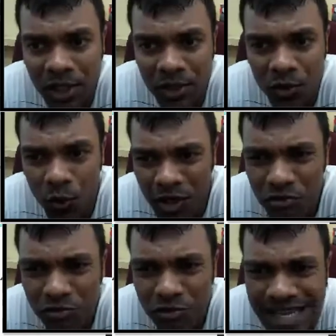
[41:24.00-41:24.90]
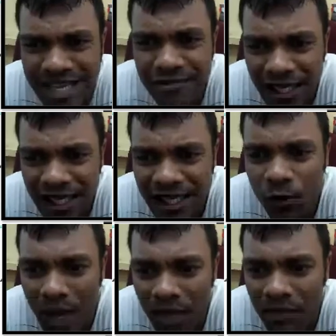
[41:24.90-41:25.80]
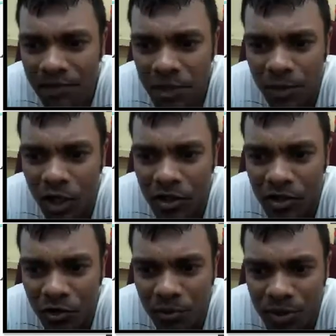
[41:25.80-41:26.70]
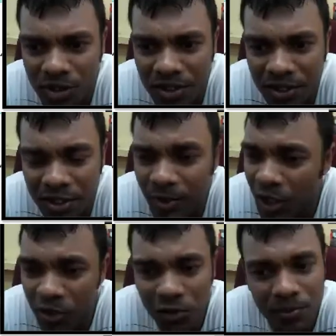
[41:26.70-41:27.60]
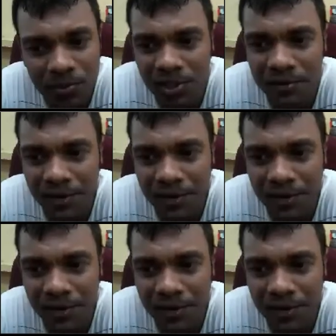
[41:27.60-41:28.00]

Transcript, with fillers: So for me, uh, what are some of the biggest challenges? Um,